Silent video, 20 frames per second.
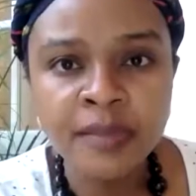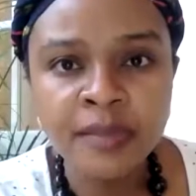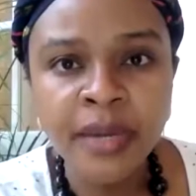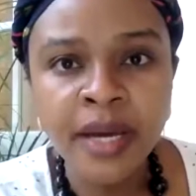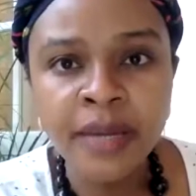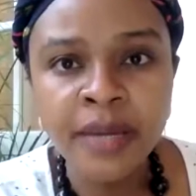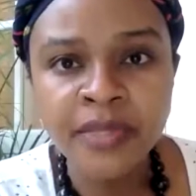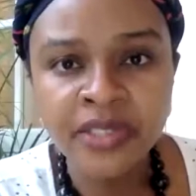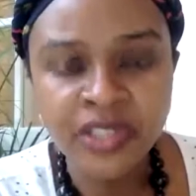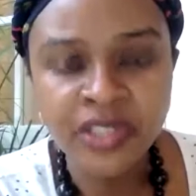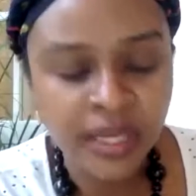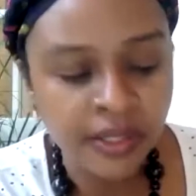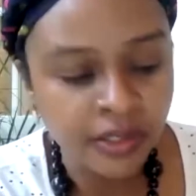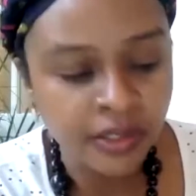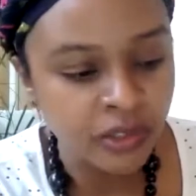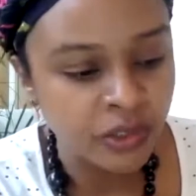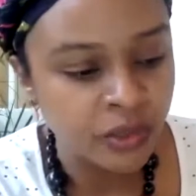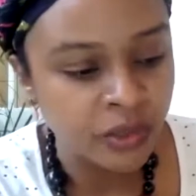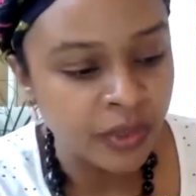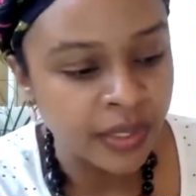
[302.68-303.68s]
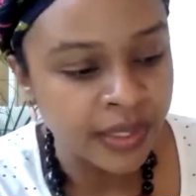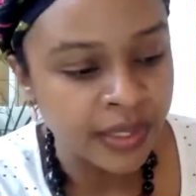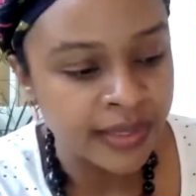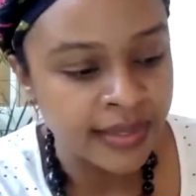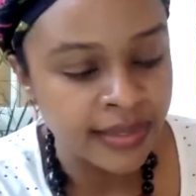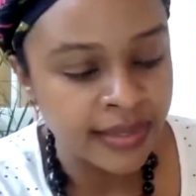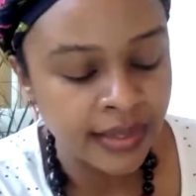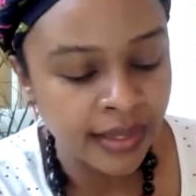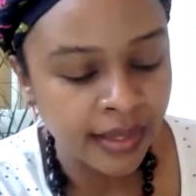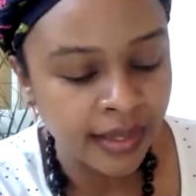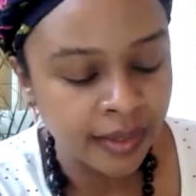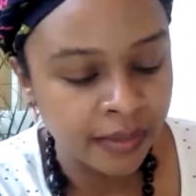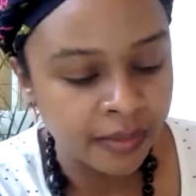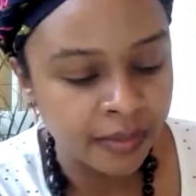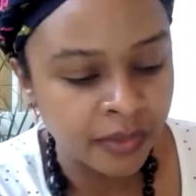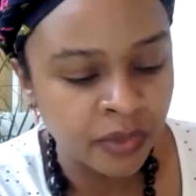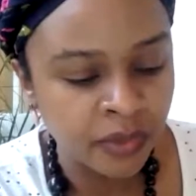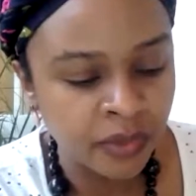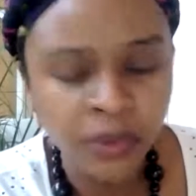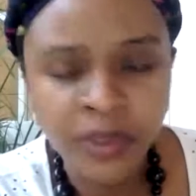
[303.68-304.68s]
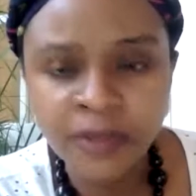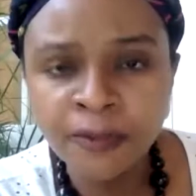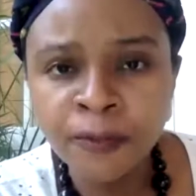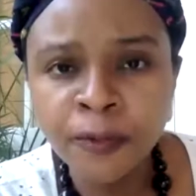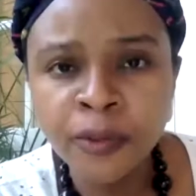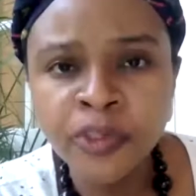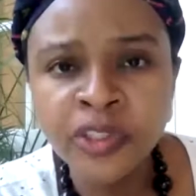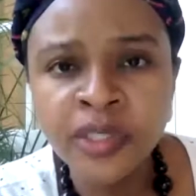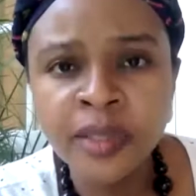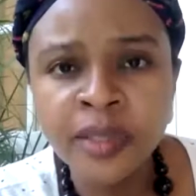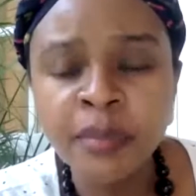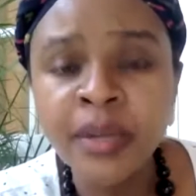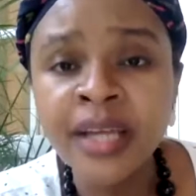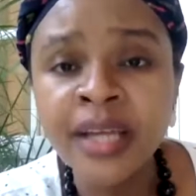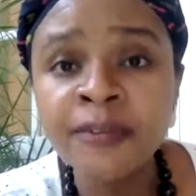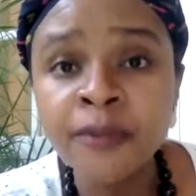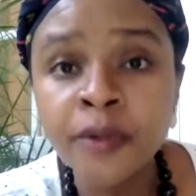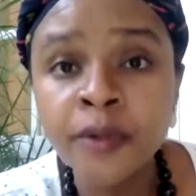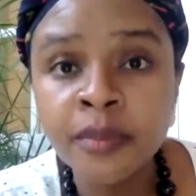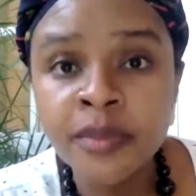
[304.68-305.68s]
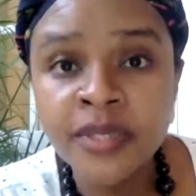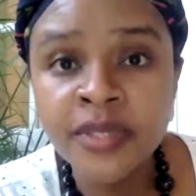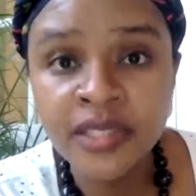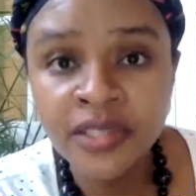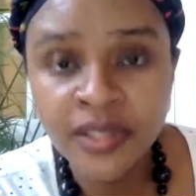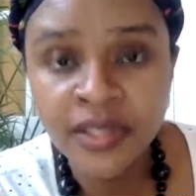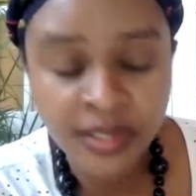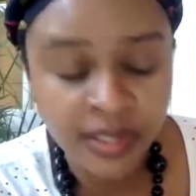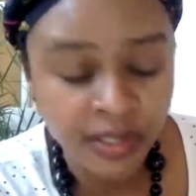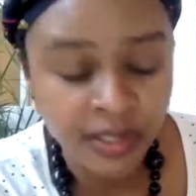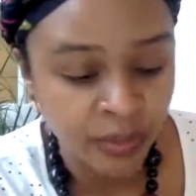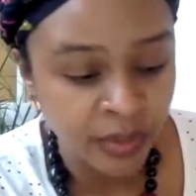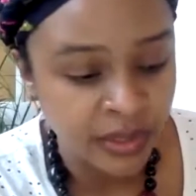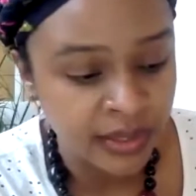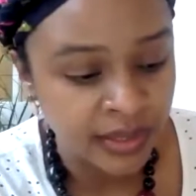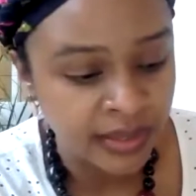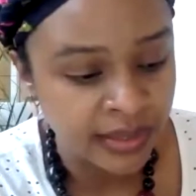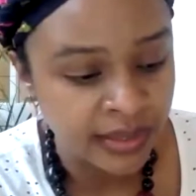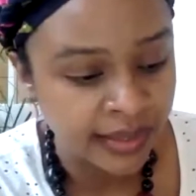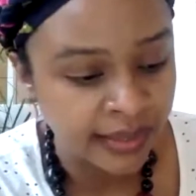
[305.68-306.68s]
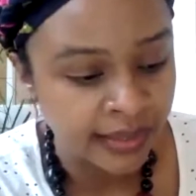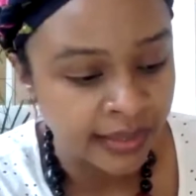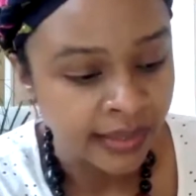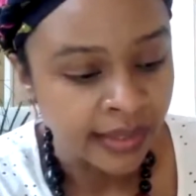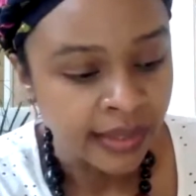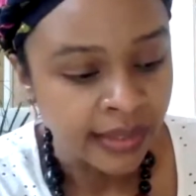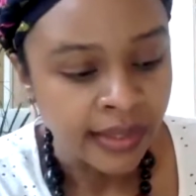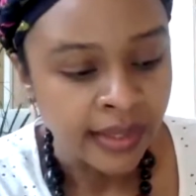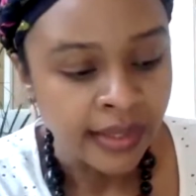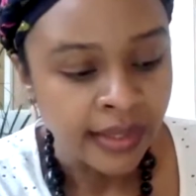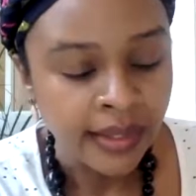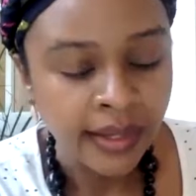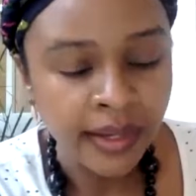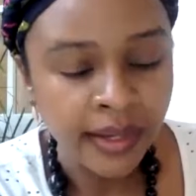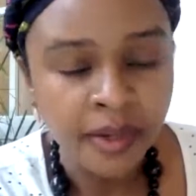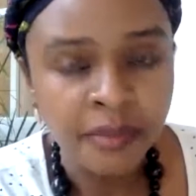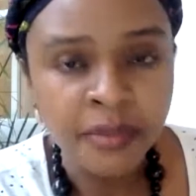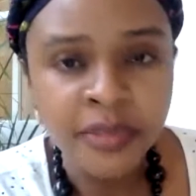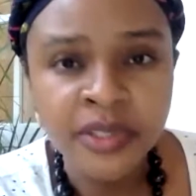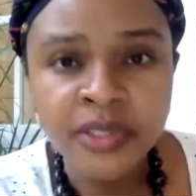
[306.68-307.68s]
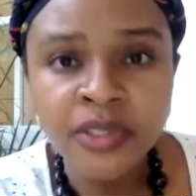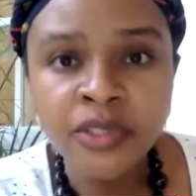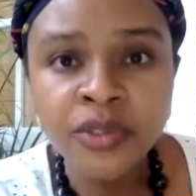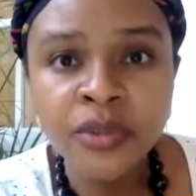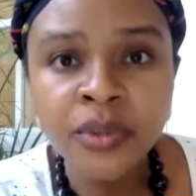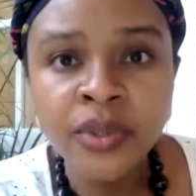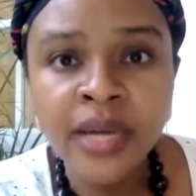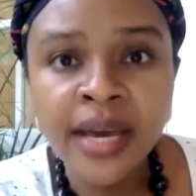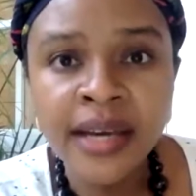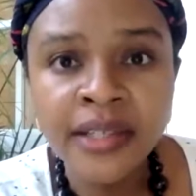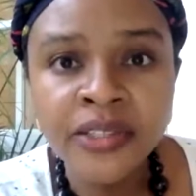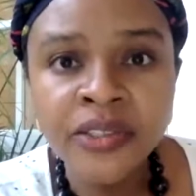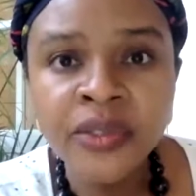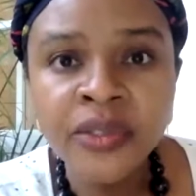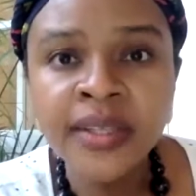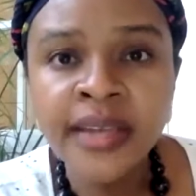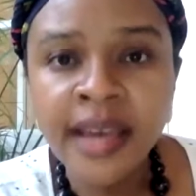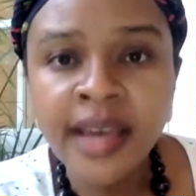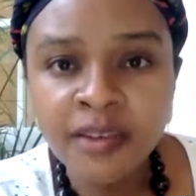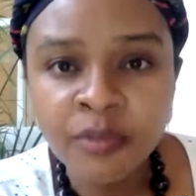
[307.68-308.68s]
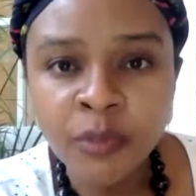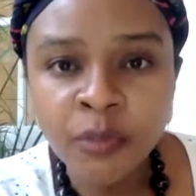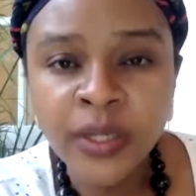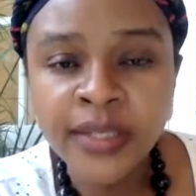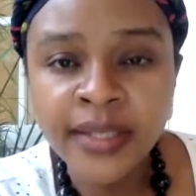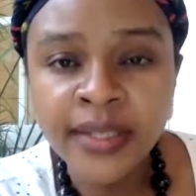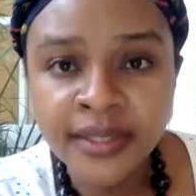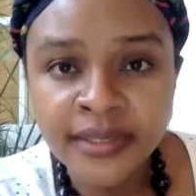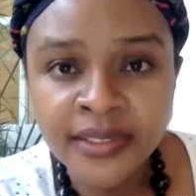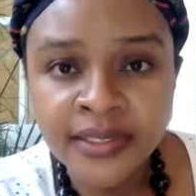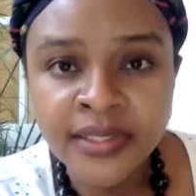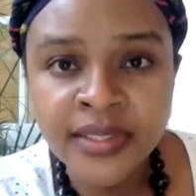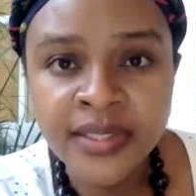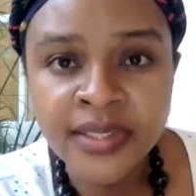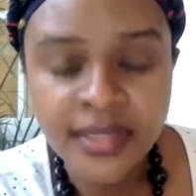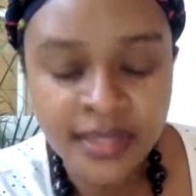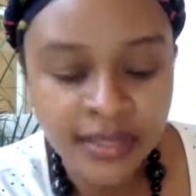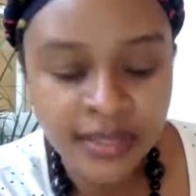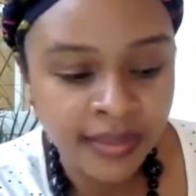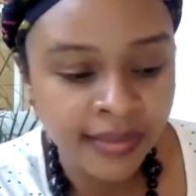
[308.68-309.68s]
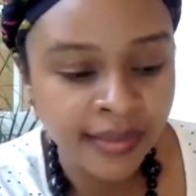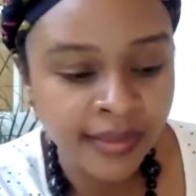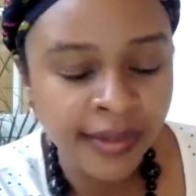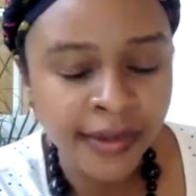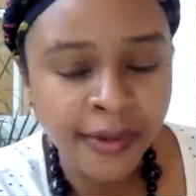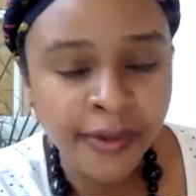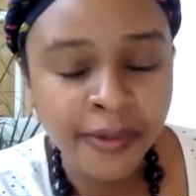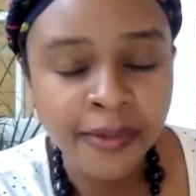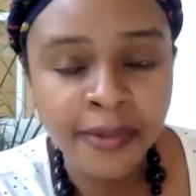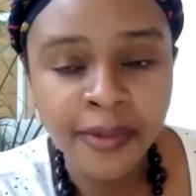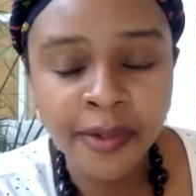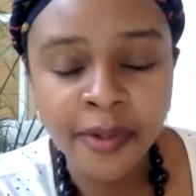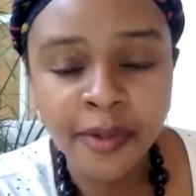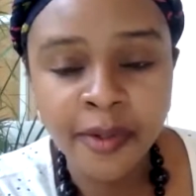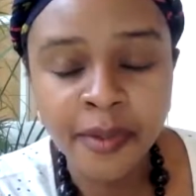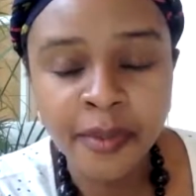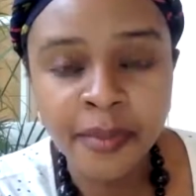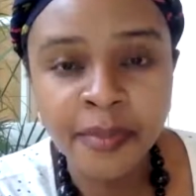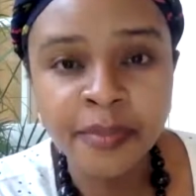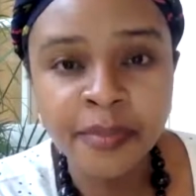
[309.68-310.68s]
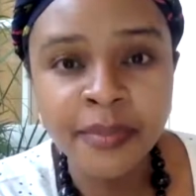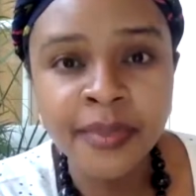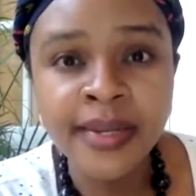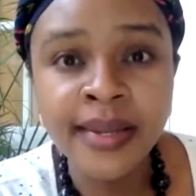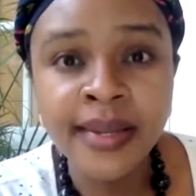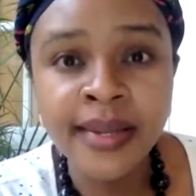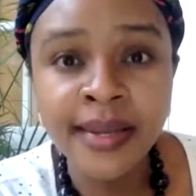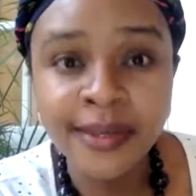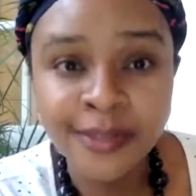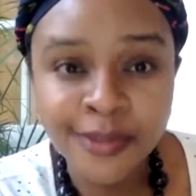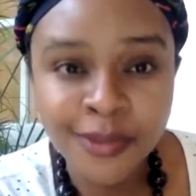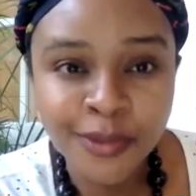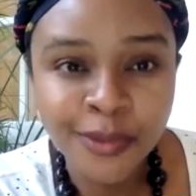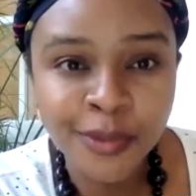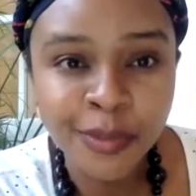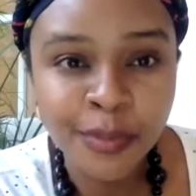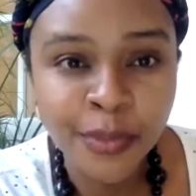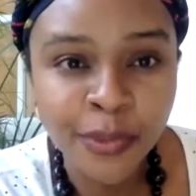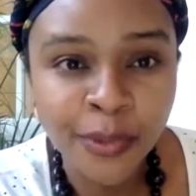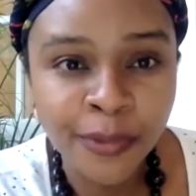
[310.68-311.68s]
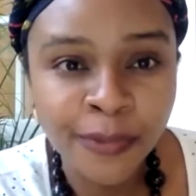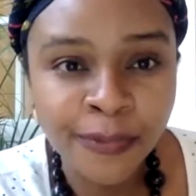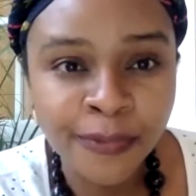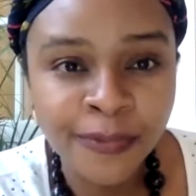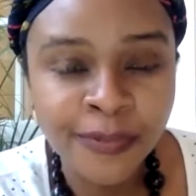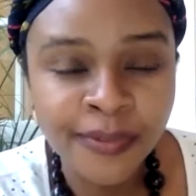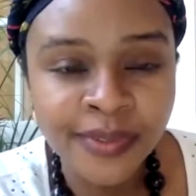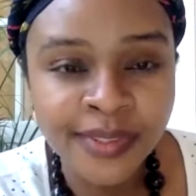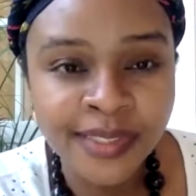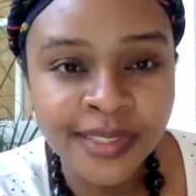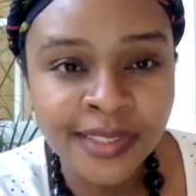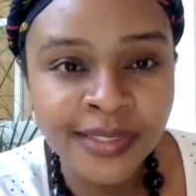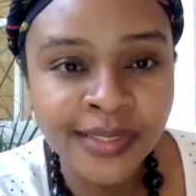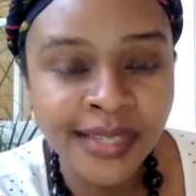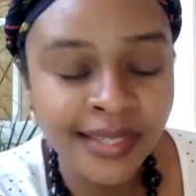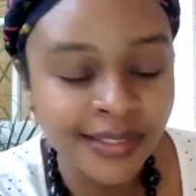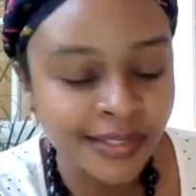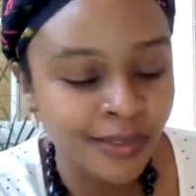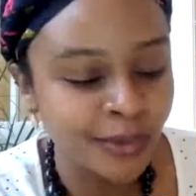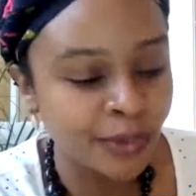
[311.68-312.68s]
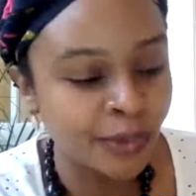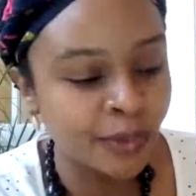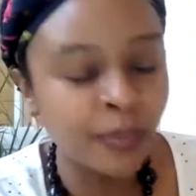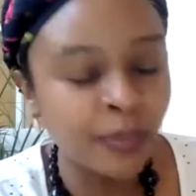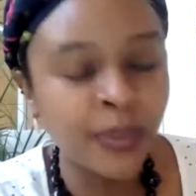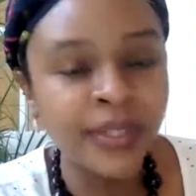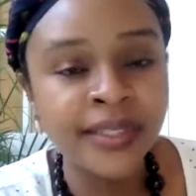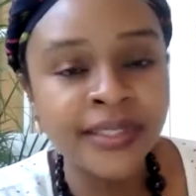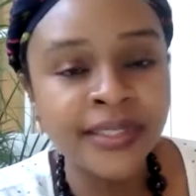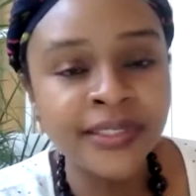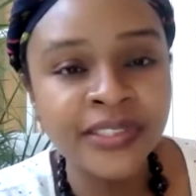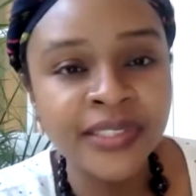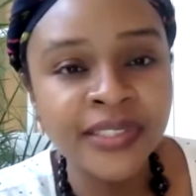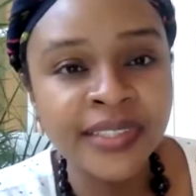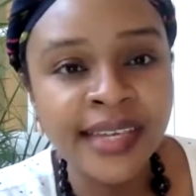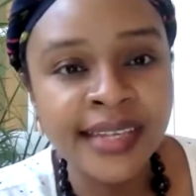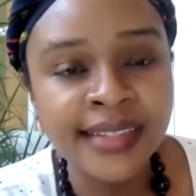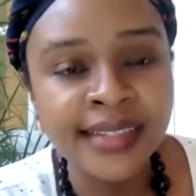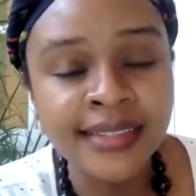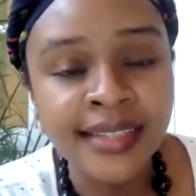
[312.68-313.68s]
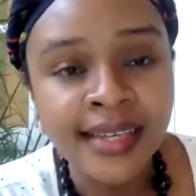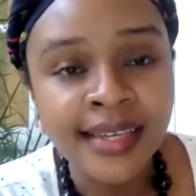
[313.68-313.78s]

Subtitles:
perhaps a challenge to us in future platforms such as this one today, is to actually have Mwananchi sitting there next to Prof, sitting next to you, Mwananchi, and